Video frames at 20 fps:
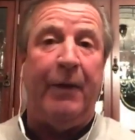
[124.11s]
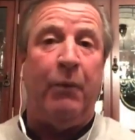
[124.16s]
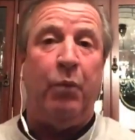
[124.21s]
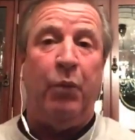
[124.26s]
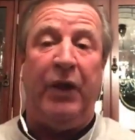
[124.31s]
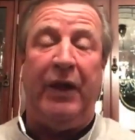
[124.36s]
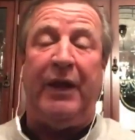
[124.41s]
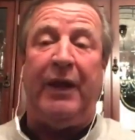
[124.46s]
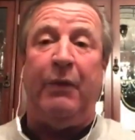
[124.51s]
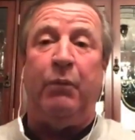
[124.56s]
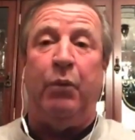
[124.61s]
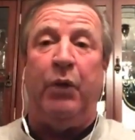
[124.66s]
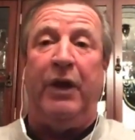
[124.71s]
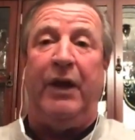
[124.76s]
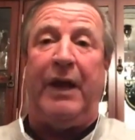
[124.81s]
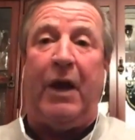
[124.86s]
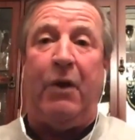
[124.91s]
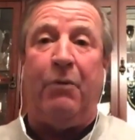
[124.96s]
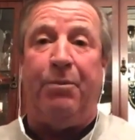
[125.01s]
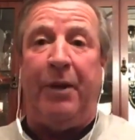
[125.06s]
And week in,
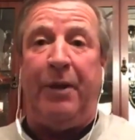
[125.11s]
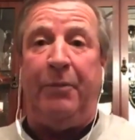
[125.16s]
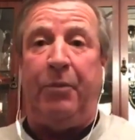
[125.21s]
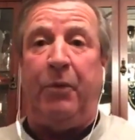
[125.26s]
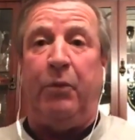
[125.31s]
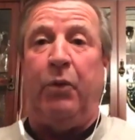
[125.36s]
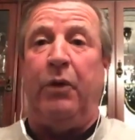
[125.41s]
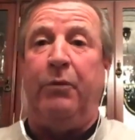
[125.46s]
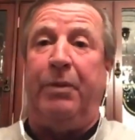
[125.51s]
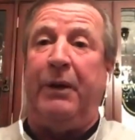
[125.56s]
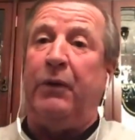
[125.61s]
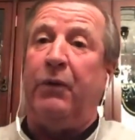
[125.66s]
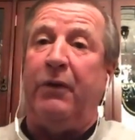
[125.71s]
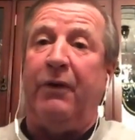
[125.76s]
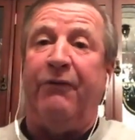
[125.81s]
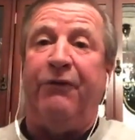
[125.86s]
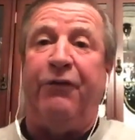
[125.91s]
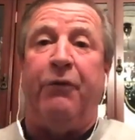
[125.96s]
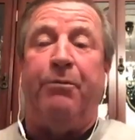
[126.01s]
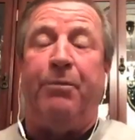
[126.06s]
week out, people will be
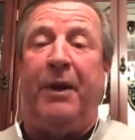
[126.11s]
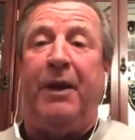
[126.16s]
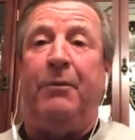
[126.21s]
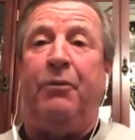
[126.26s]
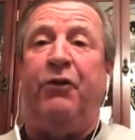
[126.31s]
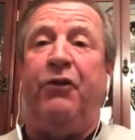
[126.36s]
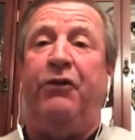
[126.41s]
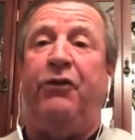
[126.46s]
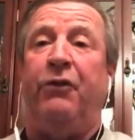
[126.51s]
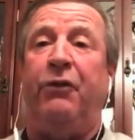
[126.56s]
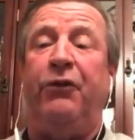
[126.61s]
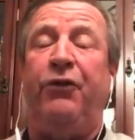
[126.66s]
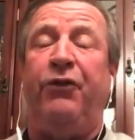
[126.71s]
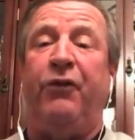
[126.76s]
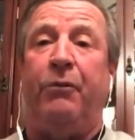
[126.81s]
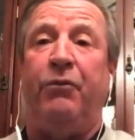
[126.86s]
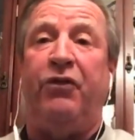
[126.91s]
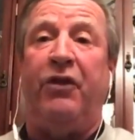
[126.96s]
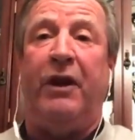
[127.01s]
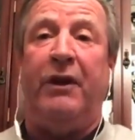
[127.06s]
looking for big
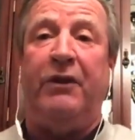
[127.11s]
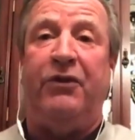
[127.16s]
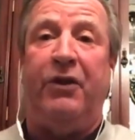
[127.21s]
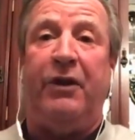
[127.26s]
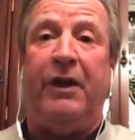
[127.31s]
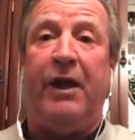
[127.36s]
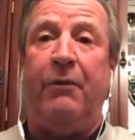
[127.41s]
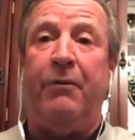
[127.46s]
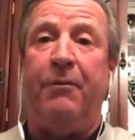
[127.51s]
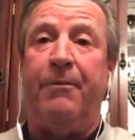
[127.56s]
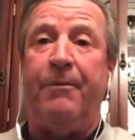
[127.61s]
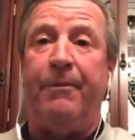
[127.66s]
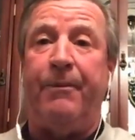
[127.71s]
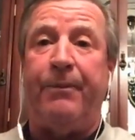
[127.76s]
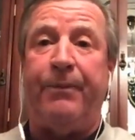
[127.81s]
results from Chelsea now.